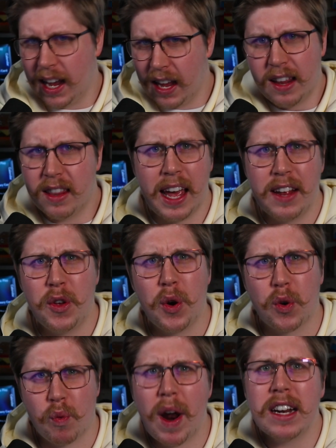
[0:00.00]
they do a
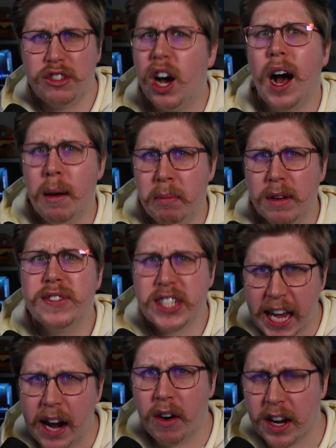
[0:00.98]
great job of
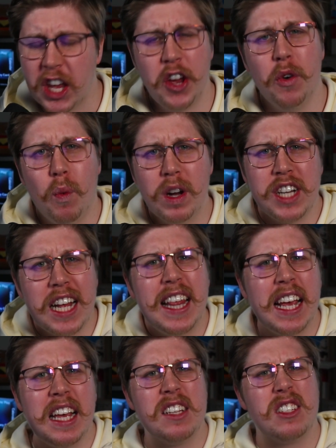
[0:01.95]
scaring you, which I
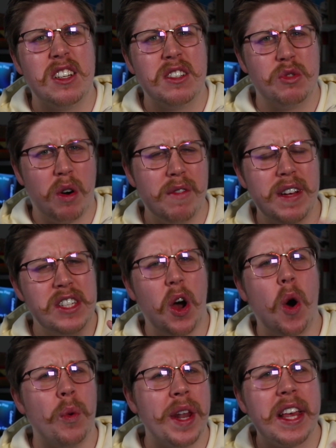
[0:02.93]
think is sort of its
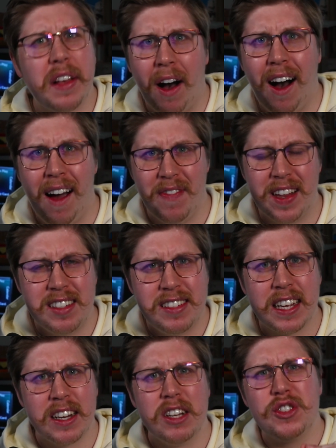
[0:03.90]
only con. The
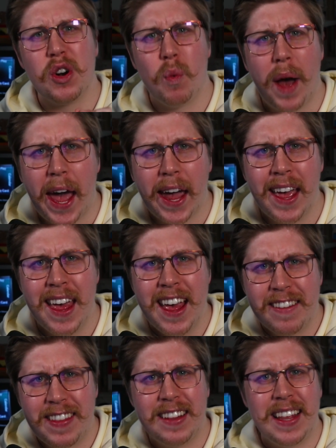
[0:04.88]
signature way
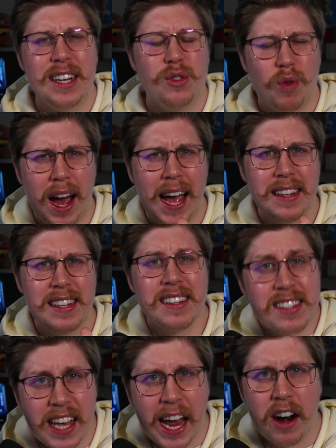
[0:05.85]
that they try to
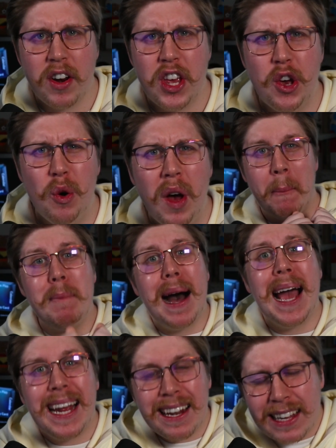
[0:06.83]
scare you
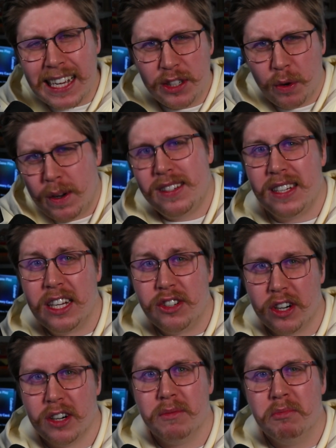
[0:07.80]
might lead to a
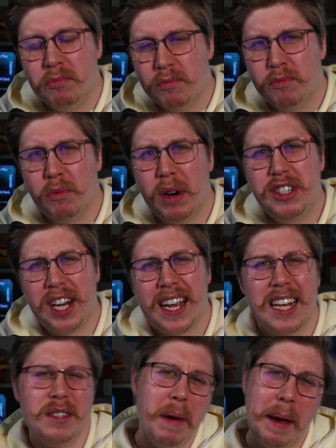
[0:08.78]
seizure, which I
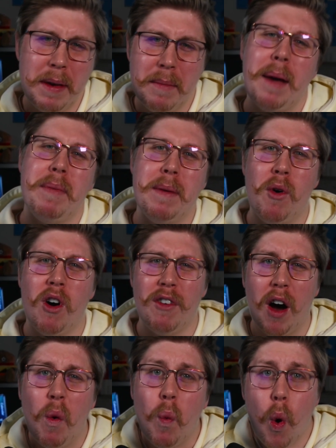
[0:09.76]
guess maybe might be more of
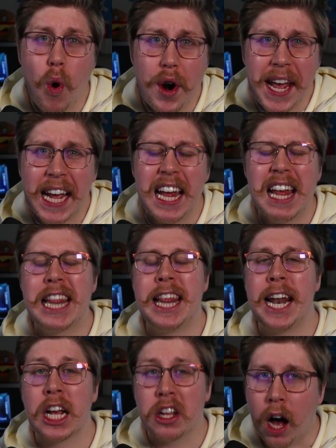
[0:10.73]
a warning than
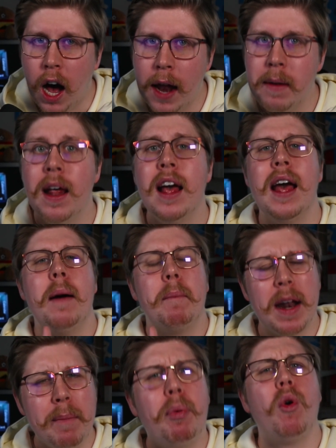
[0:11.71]
a con. But
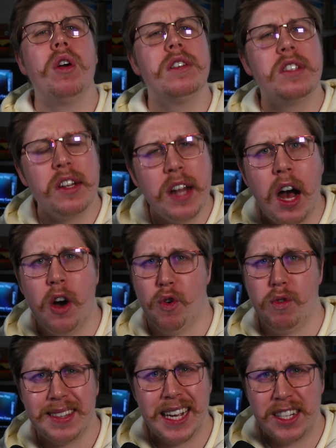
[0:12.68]
important to know,
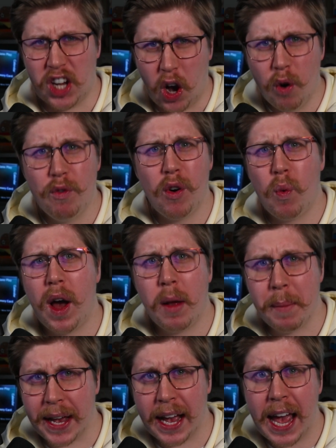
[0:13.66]
it's
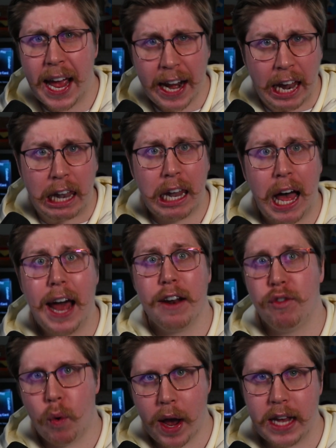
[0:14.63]
overwhelming in a lot of
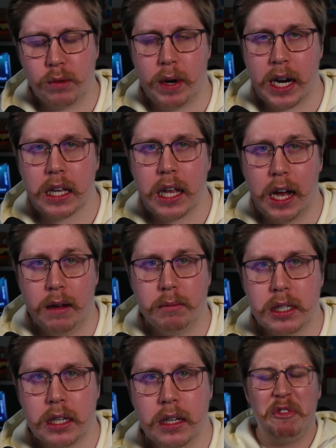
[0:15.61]
ways when it
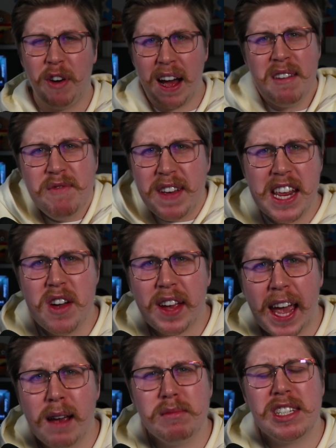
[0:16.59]
comes. Fun video
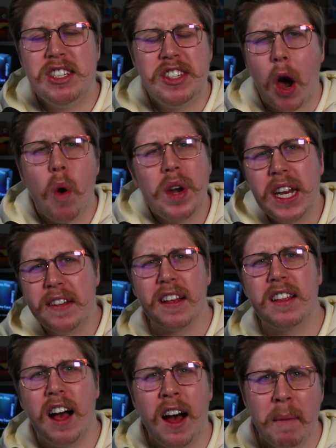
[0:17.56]
games don't need to
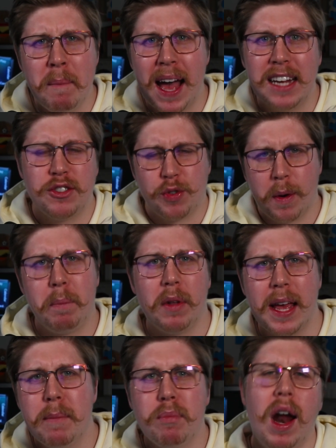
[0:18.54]
come at
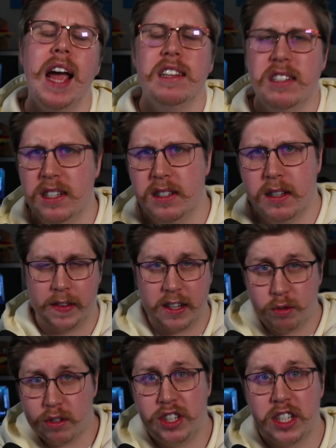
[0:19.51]
AAA prices. This
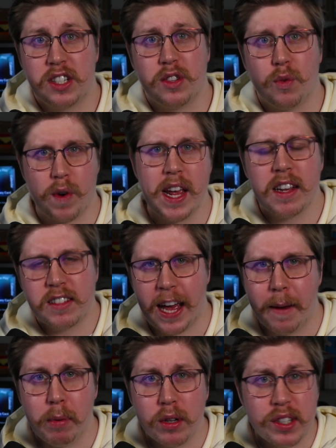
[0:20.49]
was just 3
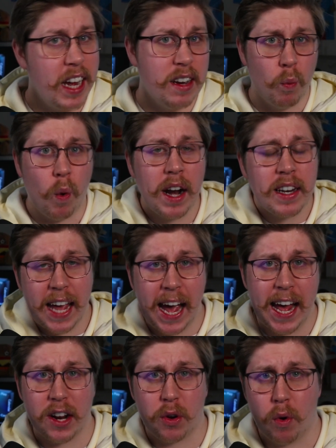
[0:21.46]
examples in one
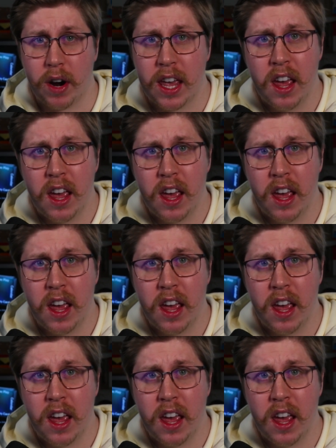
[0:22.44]
category